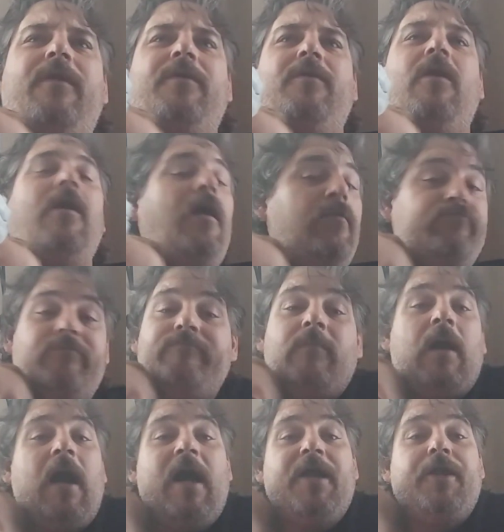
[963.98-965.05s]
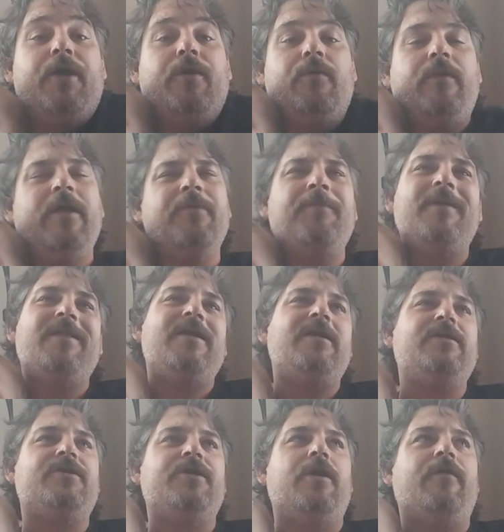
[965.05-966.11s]
there's oh, High Noon. They, but
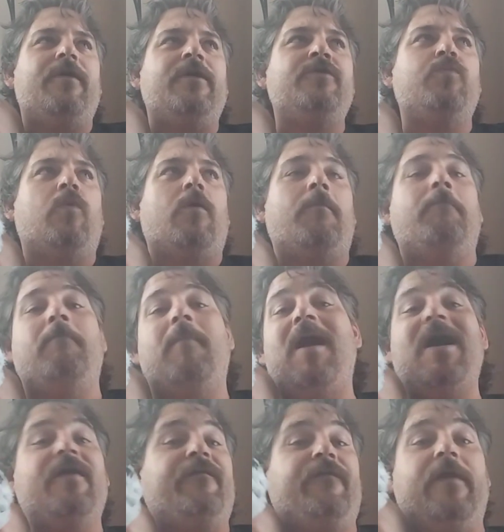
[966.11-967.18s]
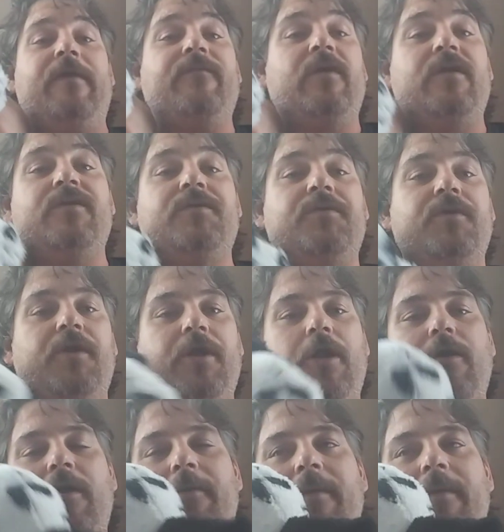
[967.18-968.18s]
these, you know, these weren't my favorites. You know what I